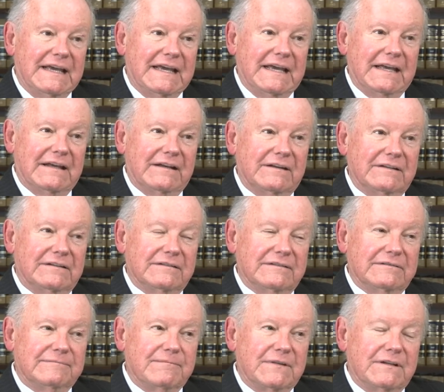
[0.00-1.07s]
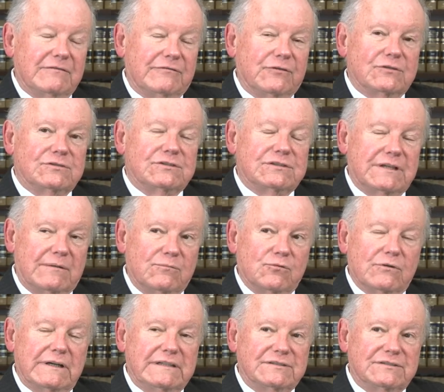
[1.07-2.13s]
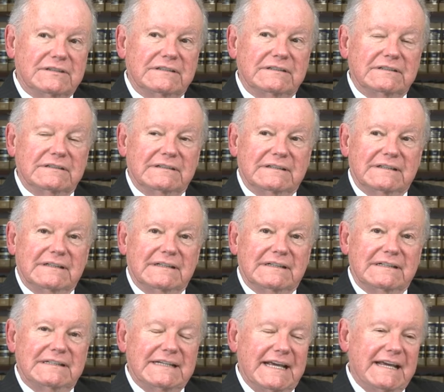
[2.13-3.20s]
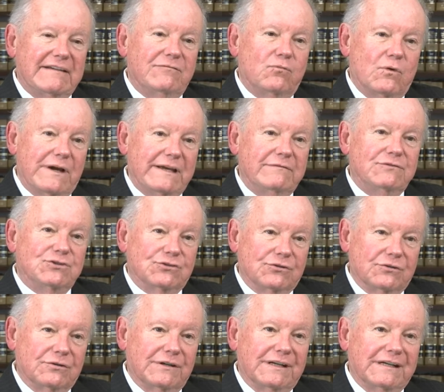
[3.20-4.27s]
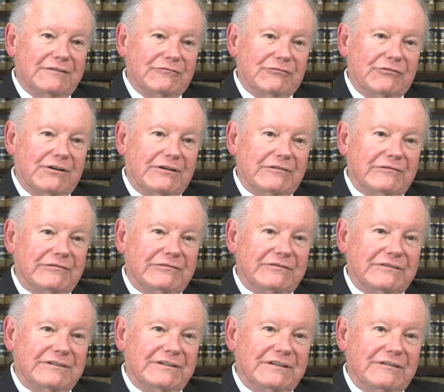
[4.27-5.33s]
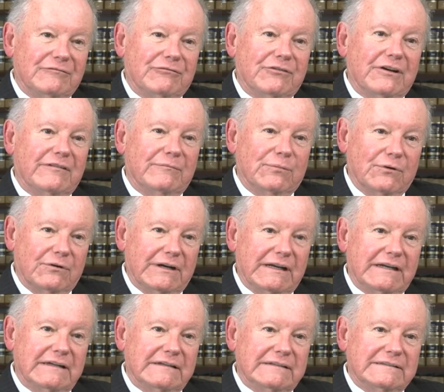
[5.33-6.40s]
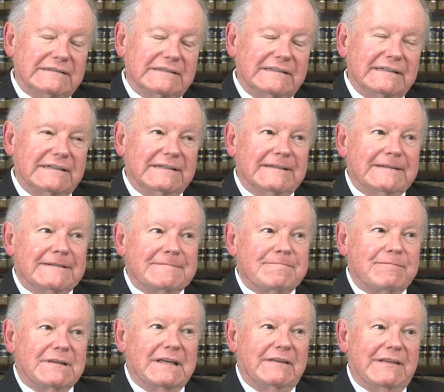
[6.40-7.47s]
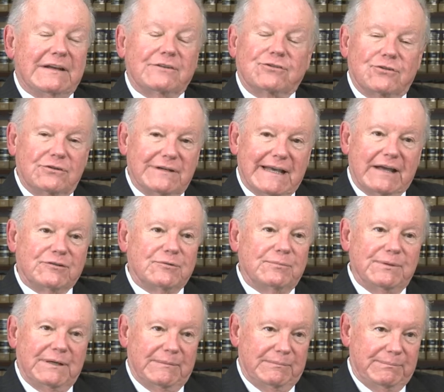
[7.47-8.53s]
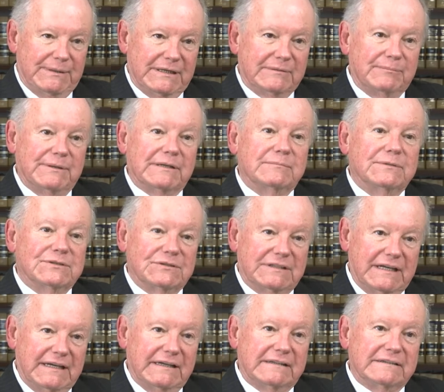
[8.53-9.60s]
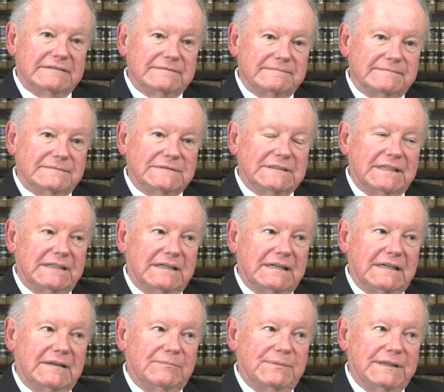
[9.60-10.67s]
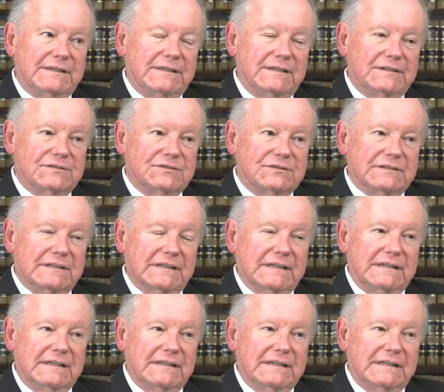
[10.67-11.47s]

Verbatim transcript: And for some reason, Dave waived jury in front of, in front of Bernie. That turned out to be a big, big mistake uh, because